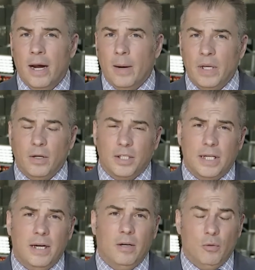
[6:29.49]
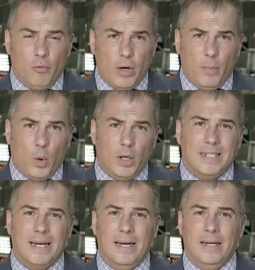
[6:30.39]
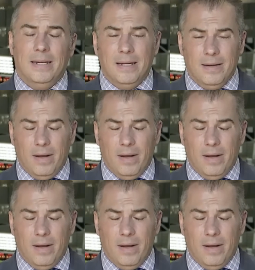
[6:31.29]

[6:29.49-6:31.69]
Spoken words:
I mean, they're seeing reports in